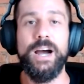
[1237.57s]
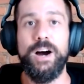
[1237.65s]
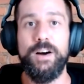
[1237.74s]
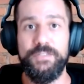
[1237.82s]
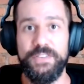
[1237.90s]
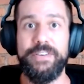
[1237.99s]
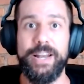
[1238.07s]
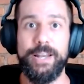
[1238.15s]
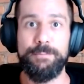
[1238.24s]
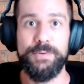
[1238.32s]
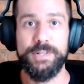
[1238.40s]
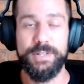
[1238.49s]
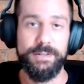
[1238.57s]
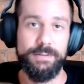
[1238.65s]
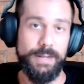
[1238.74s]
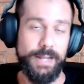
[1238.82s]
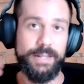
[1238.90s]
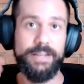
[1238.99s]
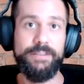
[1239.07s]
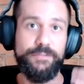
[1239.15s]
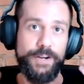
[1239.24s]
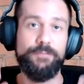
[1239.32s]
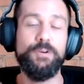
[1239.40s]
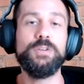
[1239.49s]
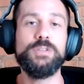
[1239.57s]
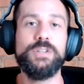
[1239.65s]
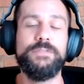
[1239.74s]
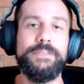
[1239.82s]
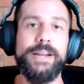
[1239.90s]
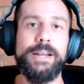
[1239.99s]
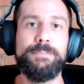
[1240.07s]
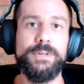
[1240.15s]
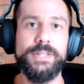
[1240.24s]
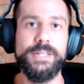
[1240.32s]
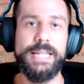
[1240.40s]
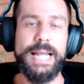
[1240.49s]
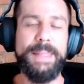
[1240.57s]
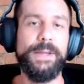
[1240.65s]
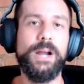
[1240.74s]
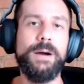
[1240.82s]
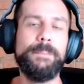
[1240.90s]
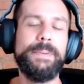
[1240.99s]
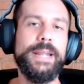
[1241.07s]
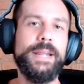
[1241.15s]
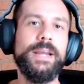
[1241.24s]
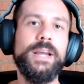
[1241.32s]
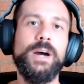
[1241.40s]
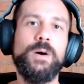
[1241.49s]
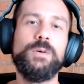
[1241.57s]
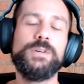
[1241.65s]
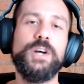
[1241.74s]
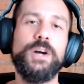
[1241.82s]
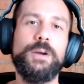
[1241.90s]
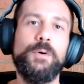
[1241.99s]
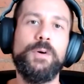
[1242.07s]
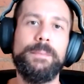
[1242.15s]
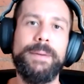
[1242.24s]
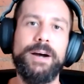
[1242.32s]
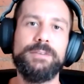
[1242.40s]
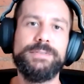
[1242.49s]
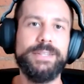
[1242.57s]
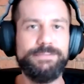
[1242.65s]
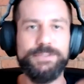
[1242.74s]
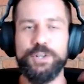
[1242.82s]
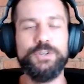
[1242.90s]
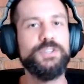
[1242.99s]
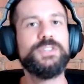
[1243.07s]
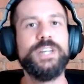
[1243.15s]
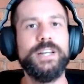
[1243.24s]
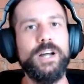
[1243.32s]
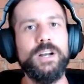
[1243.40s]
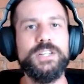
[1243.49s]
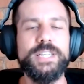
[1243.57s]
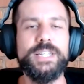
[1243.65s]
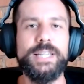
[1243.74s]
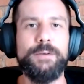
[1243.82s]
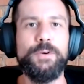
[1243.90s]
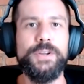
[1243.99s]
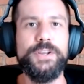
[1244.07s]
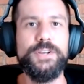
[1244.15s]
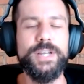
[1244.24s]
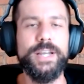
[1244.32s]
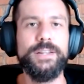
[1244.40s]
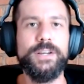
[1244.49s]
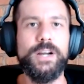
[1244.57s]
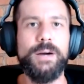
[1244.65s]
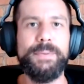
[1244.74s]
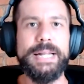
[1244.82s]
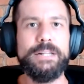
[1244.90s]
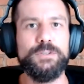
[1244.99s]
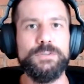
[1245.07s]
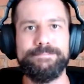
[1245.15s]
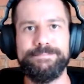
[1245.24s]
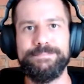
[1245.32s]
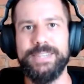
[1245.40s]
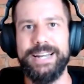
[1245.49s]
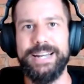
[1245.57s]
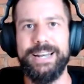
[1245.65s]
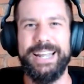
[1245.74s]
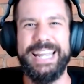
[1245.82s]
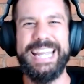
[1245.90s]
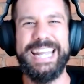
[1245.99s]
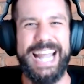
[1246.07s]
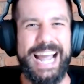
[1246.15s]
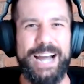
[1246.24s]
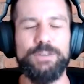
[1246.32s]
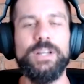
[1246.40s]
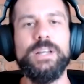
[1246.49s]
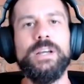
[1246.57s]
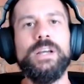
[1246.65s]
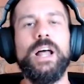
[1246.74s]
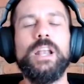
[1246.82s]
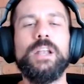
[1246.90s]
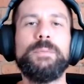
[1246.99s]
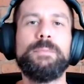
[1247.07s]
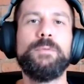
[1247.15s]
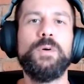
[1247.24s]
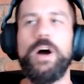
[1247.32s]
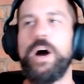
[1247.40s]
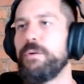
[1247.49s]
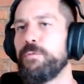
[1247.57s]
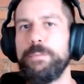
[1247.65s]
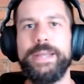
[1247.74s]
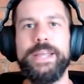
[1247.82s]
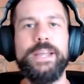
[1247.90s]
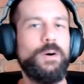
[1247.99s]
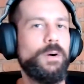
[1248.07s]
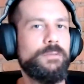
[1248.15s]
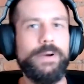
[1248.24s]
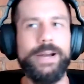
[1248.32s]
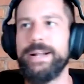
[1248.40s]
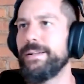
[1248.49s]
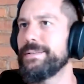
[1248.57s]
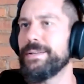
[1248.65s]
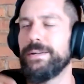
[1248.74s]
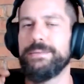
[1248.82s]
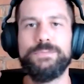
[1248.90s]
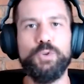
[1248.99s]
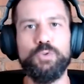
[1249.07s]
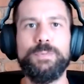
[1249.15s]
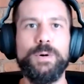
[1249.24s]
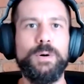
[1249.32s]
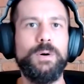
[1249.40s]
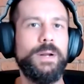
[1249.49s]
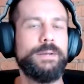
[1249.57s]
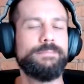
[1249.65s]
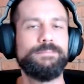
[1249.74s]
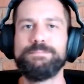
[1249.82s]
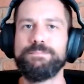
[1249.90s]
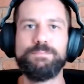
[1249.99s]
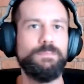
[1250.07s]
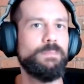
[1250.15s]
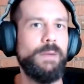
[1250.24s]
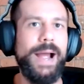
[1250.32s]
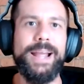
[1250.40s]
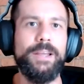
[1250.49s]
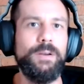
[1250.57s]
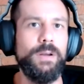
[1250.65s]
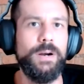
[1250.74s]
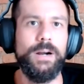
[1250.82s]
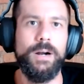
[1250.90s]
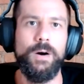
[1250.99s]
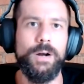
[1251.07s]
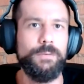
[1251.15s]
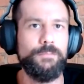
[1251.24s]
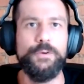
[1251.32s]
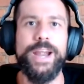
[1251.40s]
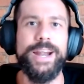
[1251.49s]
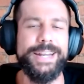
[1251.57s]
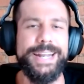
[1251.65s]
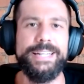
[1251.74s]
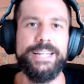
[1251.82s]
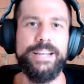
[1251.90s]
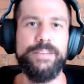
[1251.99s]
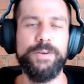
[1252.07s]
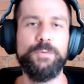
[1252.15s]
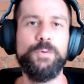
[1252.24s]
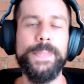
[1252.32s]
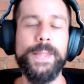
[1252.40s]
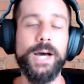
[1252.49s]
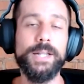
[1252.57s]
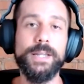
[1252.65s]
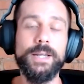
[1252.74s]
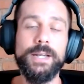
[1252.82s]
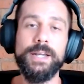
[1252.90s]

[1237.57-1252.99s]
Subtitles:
of developers and like different roles of developers inside the company, or talk more about certain technologies that we're using in the company, to kind of like geek out a little bit more on Ruby, on Rails, on Turbo, and Angular, on React Native and whatnot.